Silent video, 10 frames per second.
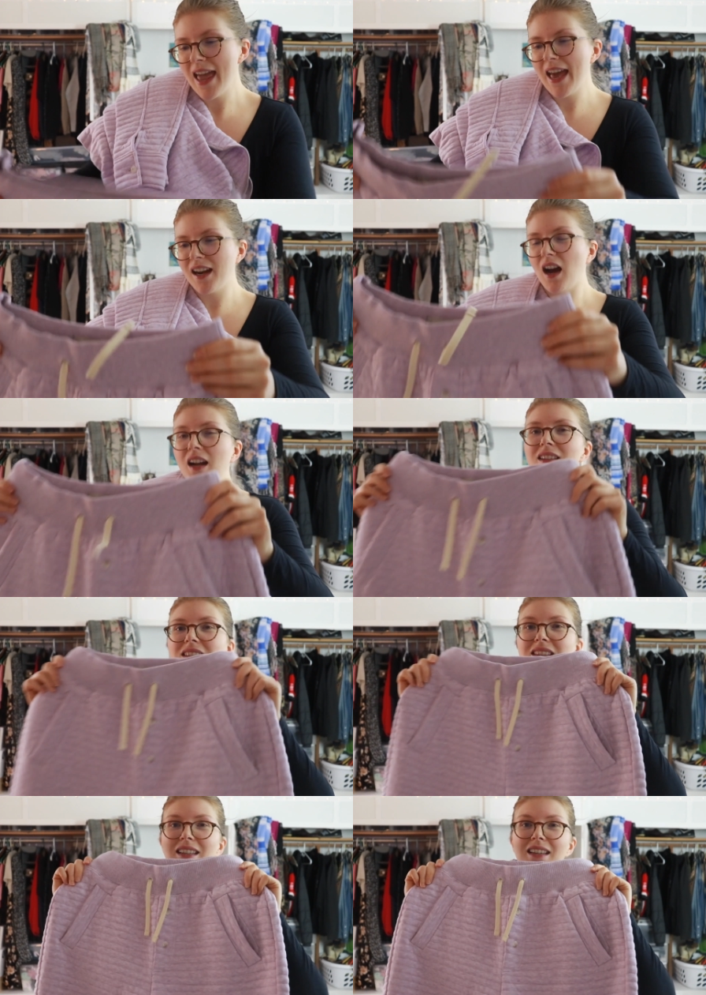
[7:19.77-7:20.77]
And
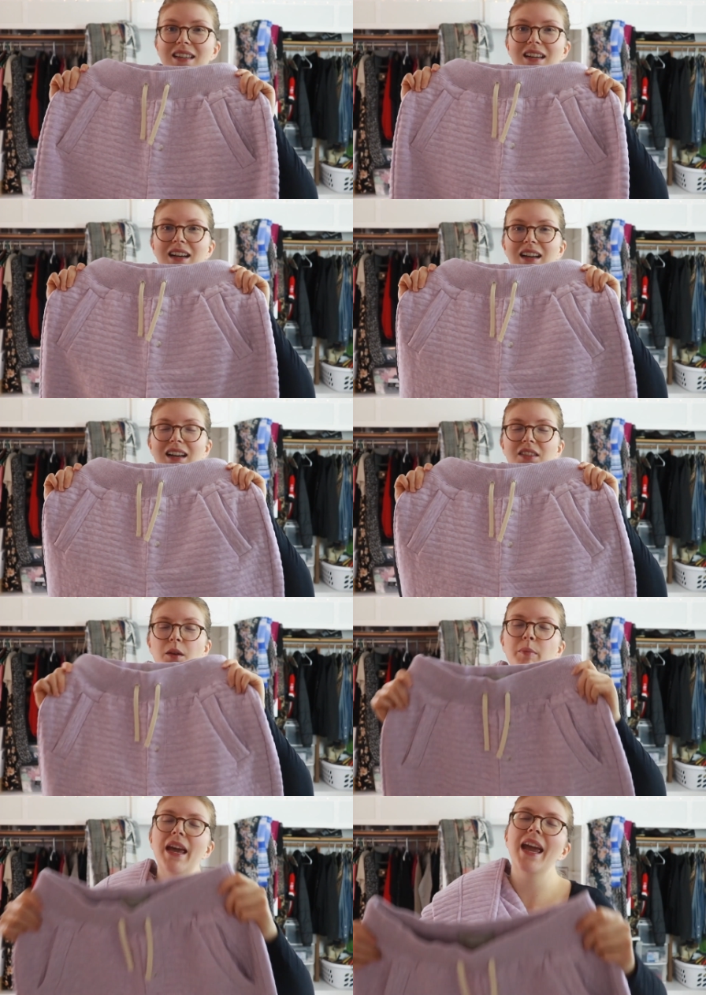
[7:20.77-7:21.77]
honestly,
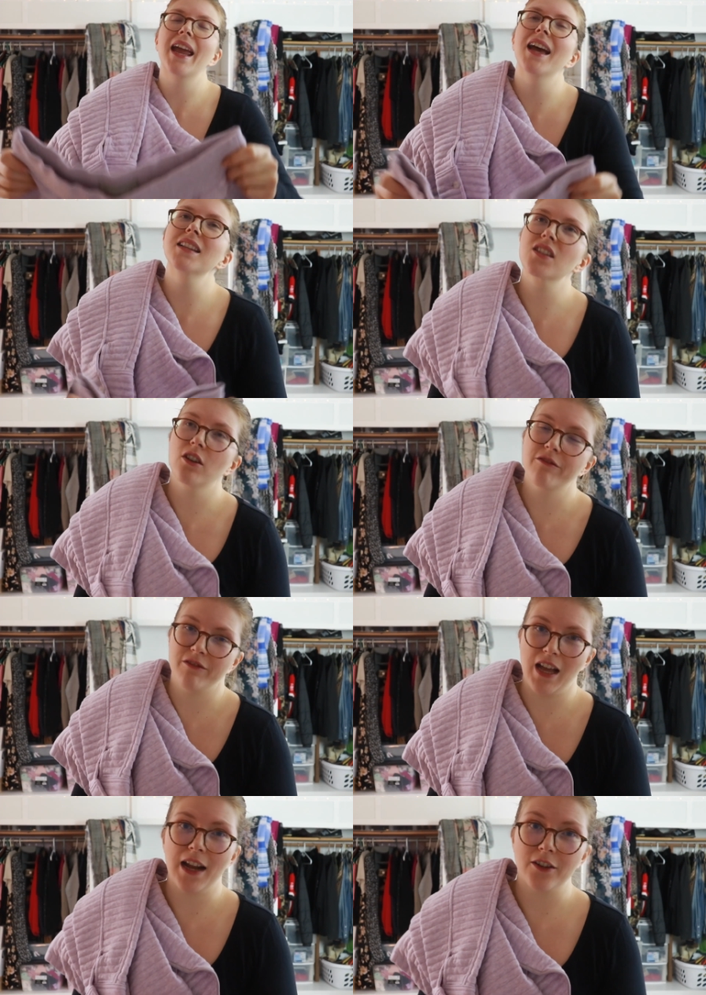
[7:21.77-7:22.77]
the pants are
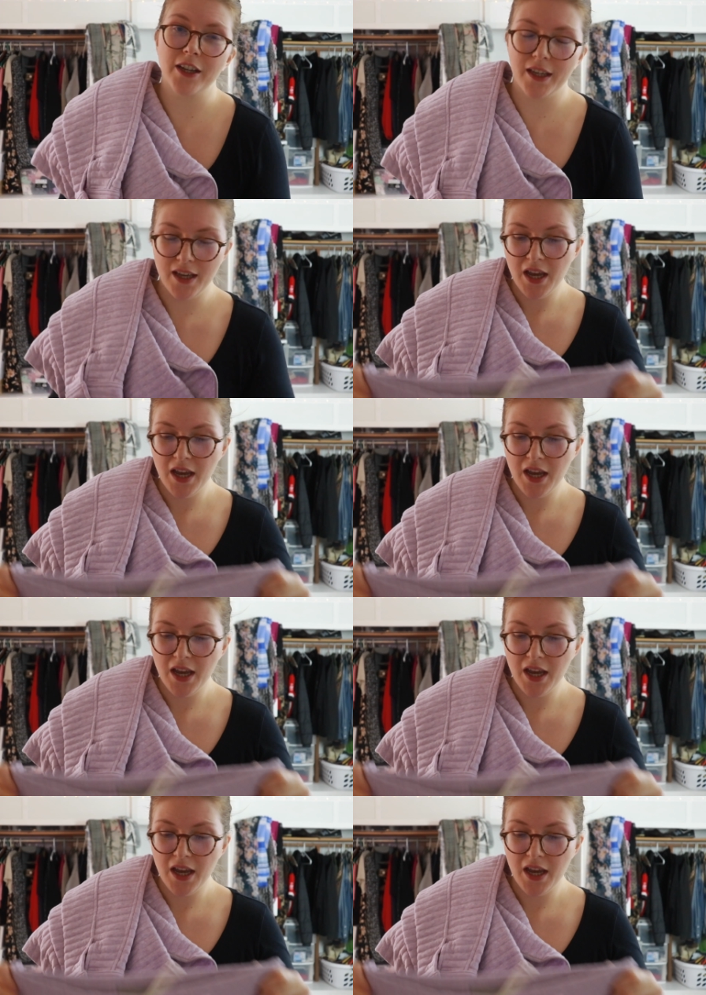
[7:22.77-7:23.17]
flattering.